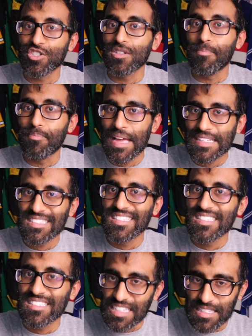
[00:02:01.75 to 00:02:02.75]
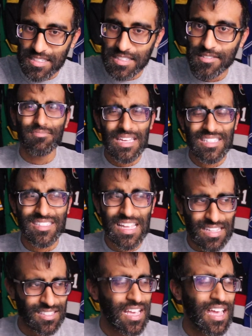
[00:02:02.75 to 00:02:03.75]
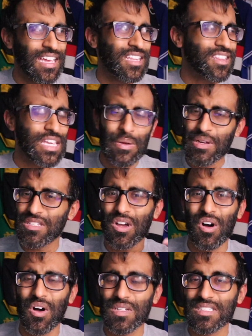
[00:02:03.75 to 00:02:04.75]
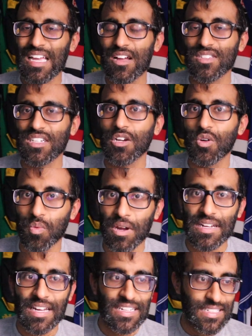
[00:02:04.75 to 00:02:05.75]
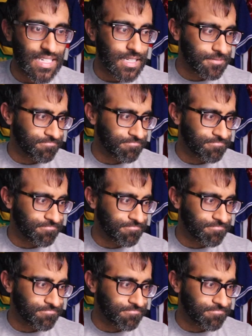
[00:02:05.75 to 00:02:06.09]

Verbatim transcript: to the best seats. Makes sense. In theory, it all sounds like a great idea.